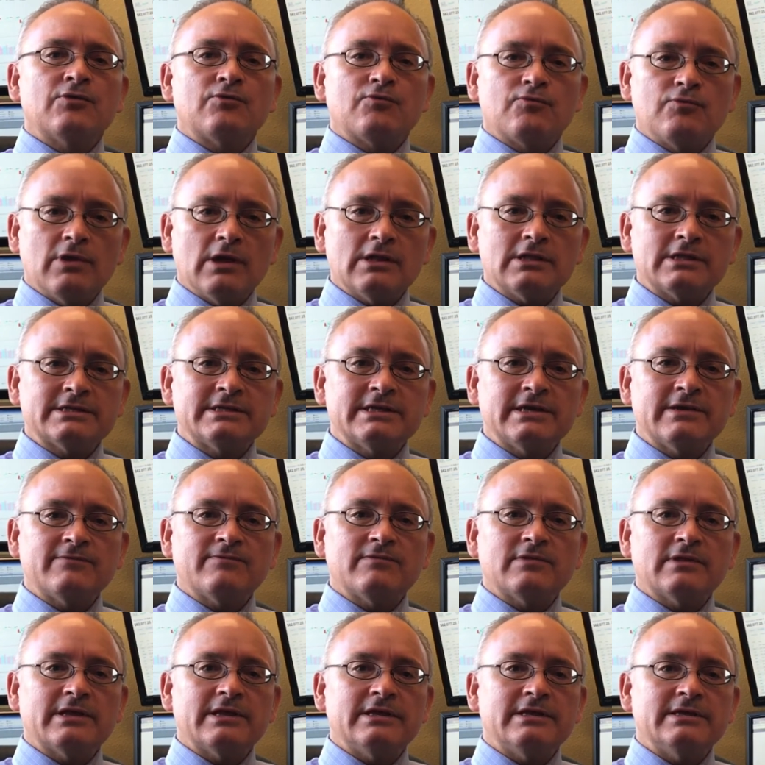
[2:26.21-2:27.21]

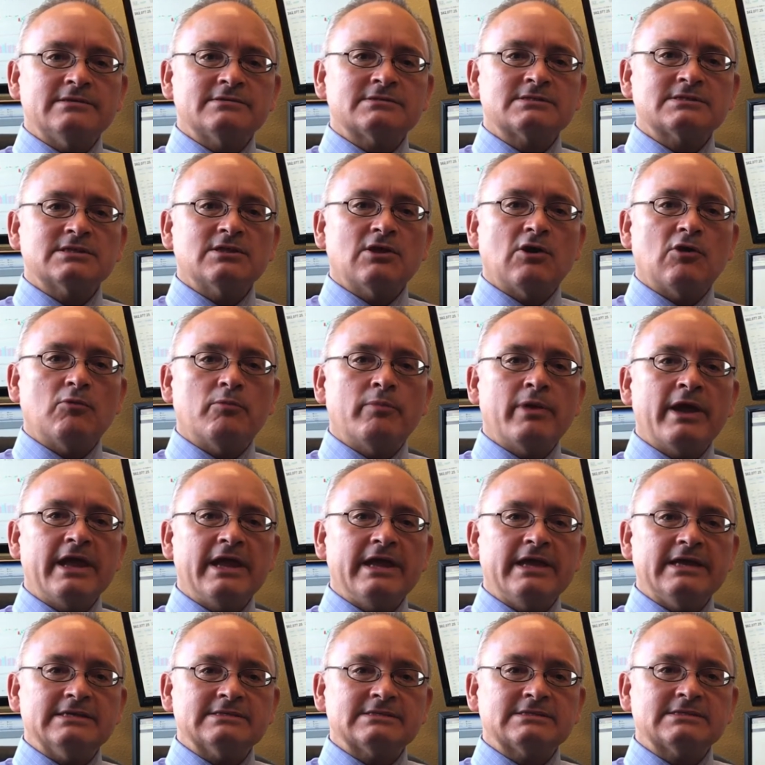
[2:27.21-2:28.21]
relatively slow
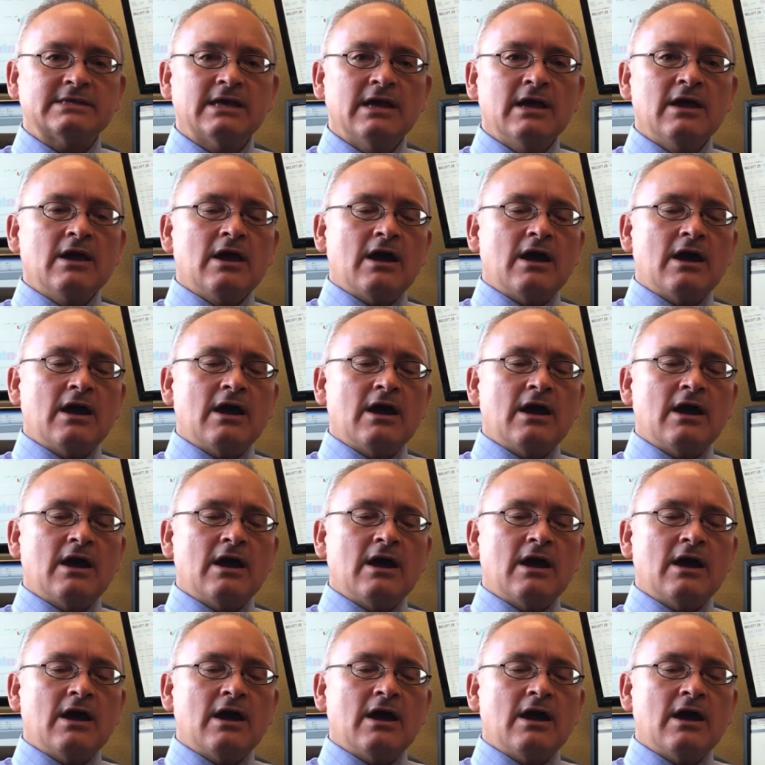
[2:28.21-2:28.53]
pace,